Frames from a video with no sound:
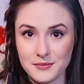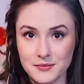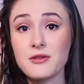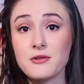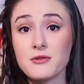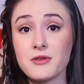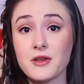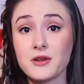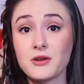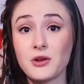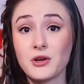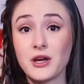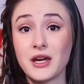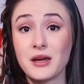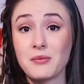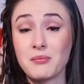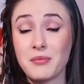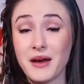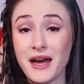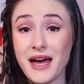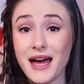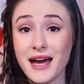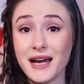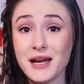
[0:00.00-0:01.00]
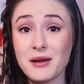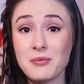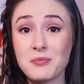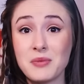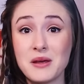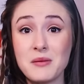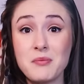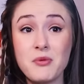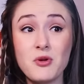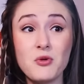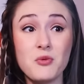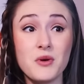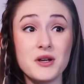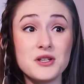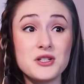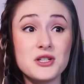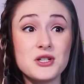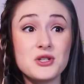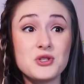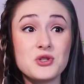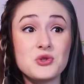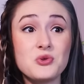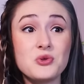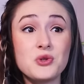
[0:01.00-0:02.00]
Rather than looking back, people
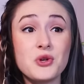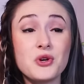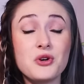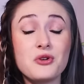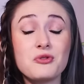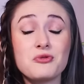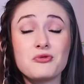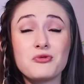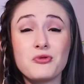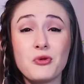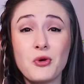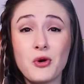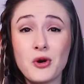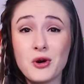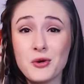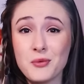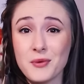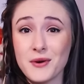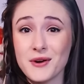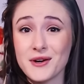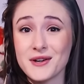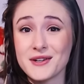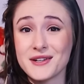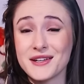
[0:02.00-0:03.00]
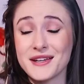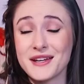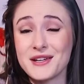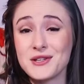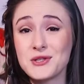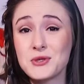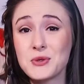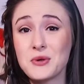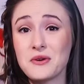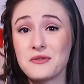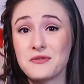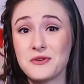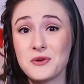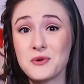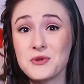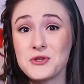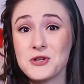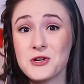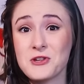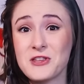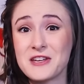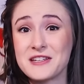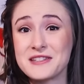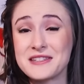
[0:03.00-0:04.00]
wanted to look forward into a
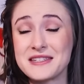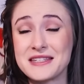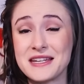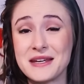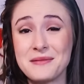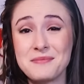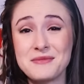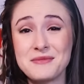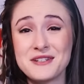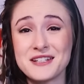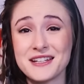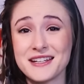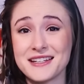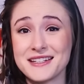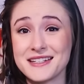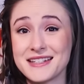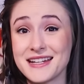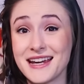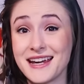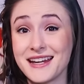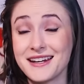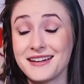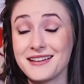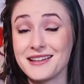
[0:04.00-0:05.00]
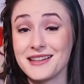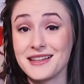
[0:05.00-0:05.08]
future that seemed to contain